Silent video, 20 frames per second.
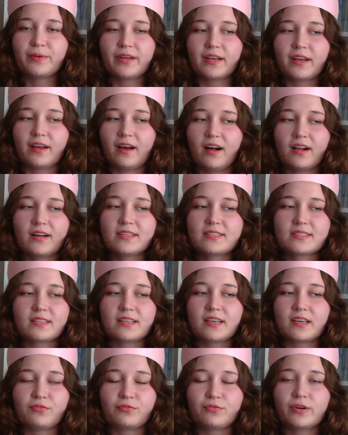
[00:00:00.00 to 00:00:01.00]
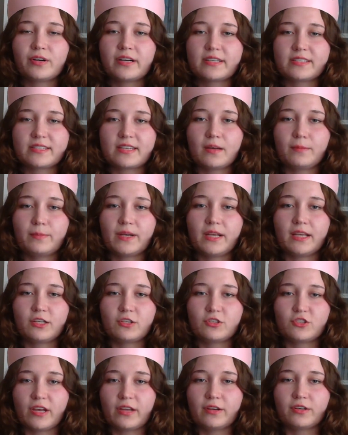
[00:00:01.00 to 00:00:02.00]
but honestly, if we're
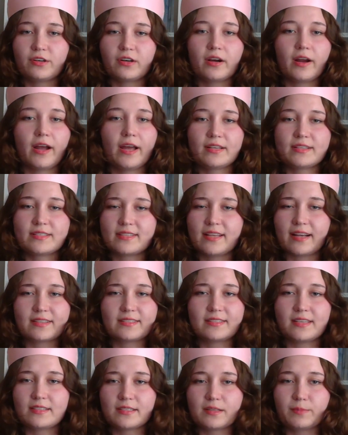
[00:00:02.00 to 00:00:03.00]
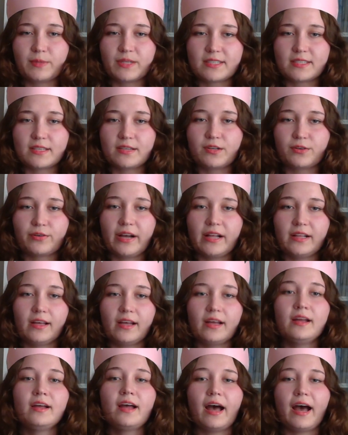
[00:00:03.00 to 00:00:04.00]
examining gender and sexism in
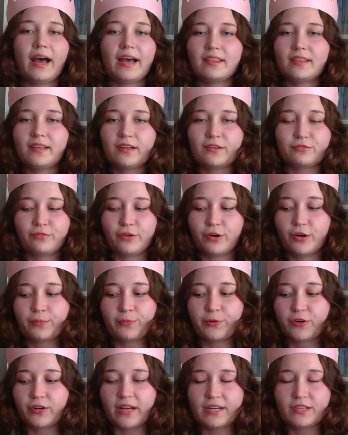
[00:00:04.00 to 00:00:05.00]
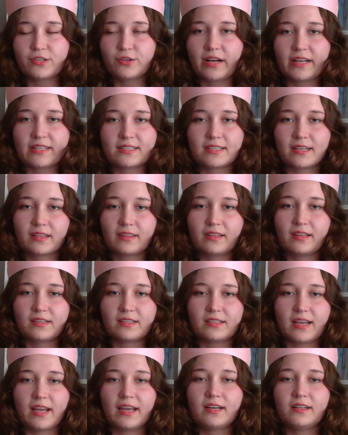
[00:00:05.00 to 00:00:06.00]
Cinderella, I think a far more interesting thing
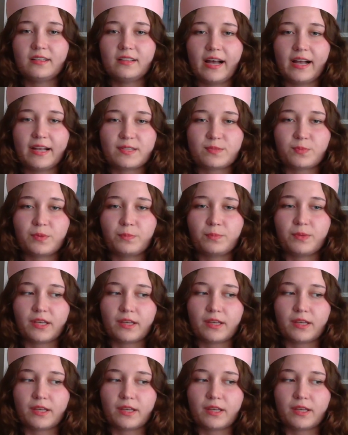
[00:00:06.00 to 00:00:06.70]
to analyze would